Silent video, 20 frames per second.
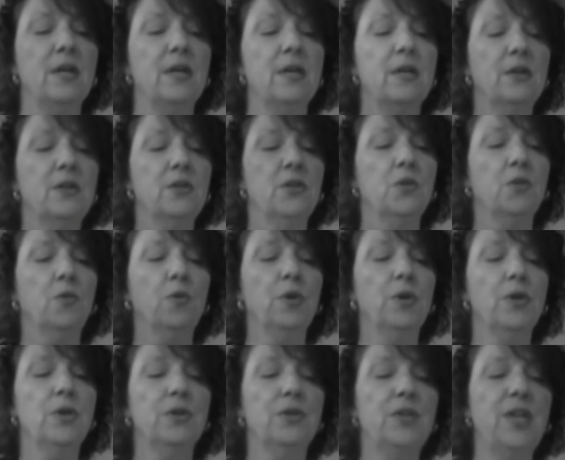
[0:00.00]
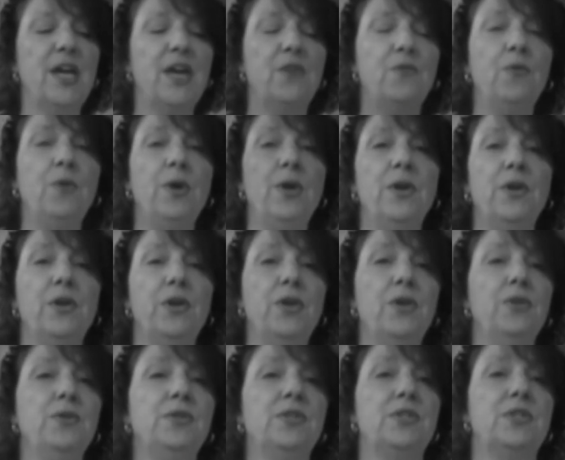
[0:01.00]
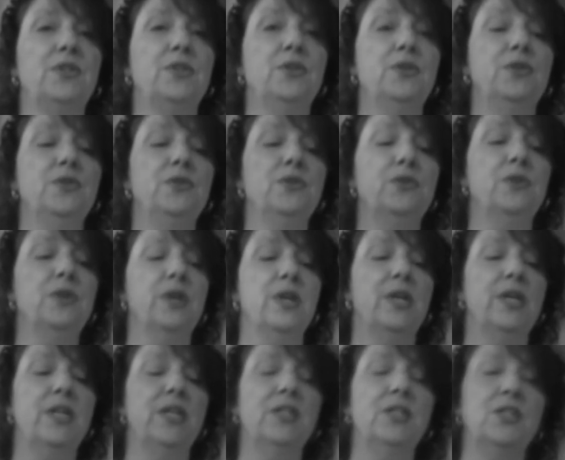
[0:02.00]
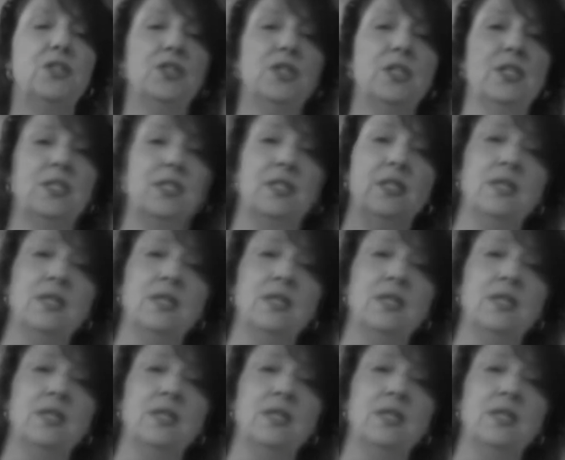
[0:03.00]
The world that we're used to is just